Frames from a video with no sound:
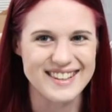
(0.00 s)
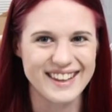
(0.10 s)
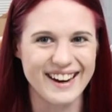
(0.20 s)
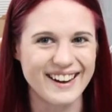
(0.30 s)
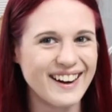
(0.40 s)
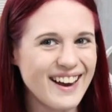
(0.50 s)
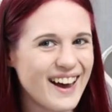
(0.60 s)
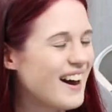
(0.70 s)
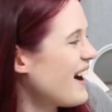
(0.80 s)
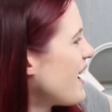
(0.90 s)
in there.
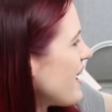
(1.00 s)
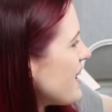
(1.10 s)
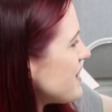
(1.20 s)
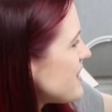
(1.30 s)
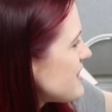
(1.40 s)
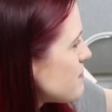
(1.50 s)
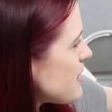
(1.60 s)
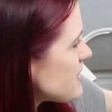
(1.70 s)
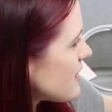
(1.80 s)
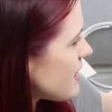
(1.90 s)
Uh, this
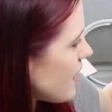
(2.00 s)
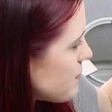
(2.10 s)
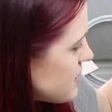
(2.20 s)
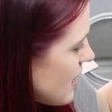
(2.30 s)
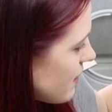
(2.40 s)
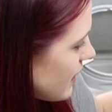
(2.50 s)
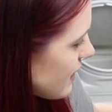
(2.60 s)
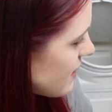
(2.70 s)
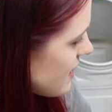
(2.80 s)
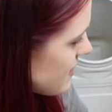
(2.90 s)
basically comes down
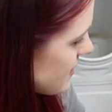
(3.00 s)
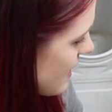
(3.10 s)
like this